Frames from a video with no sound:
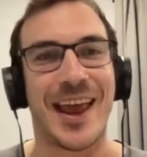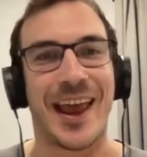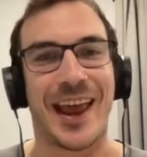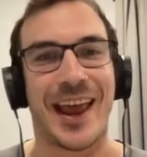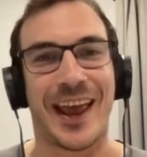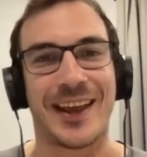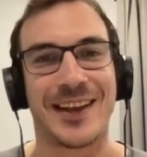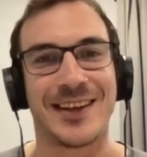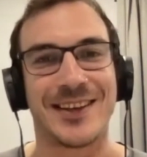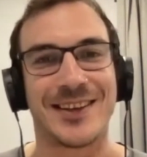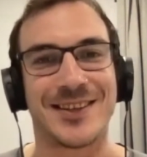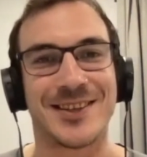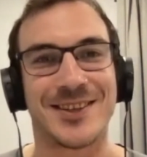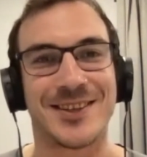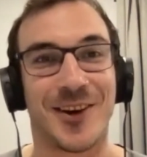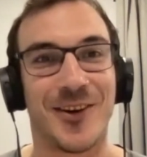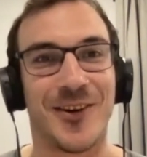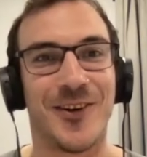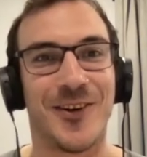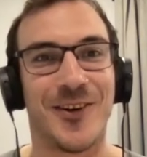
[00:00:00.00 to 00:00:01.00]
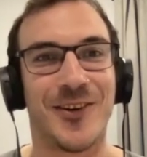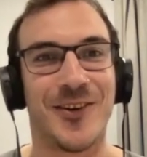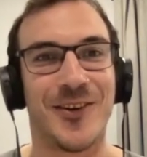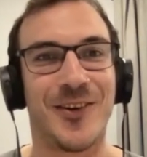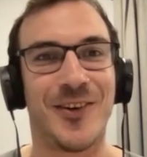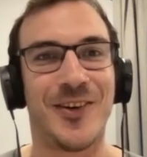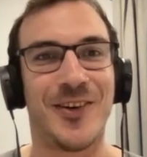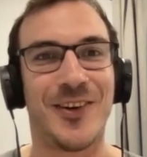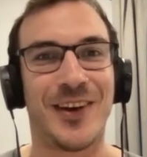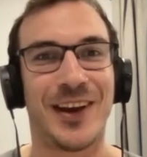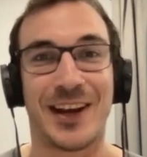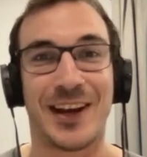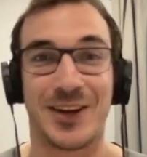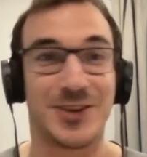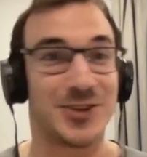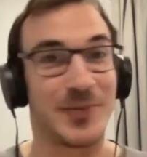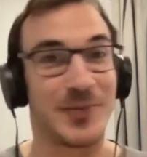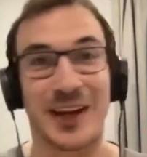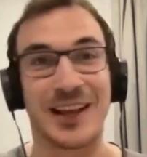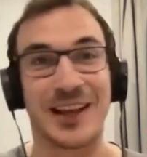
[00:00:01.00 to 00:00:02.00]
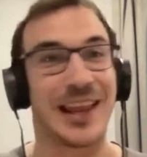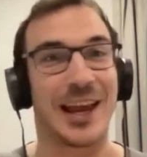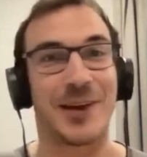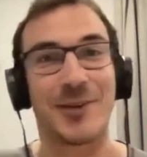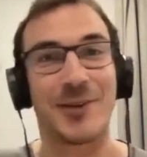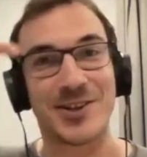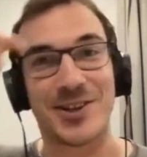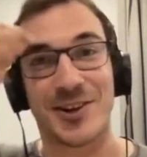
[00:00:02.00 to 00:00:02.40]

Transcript: And it should be a language